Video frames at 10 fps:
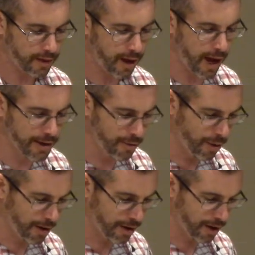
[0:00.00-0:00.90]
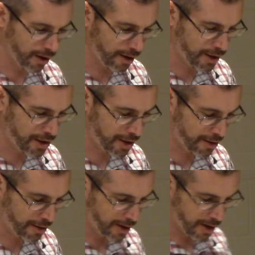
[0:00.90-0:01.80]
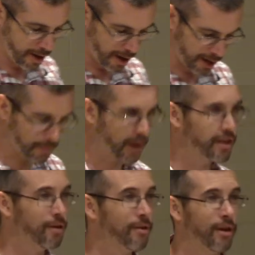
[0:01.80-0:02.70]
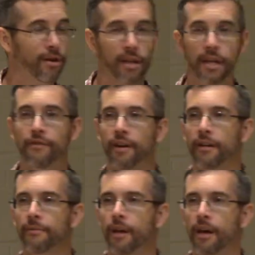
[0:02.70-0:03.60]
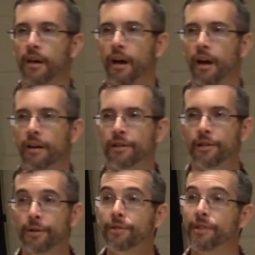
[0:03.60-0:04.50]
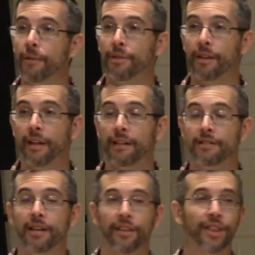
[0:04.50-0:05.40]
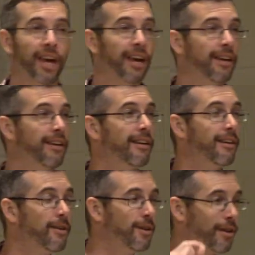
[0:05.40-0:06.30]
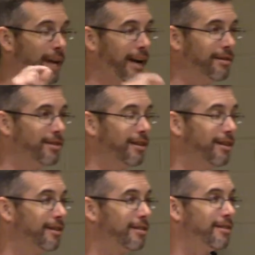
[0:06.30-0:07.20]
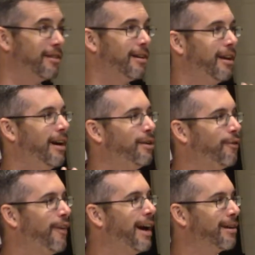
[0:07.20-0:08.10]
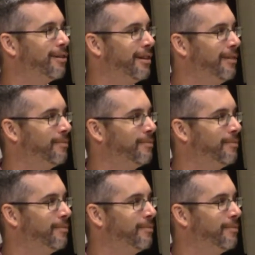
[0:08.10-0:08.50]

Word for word: I do want to encourage you, uh, especially you that are leaving, uh, to do something, and that's to thank your counselors and your faculty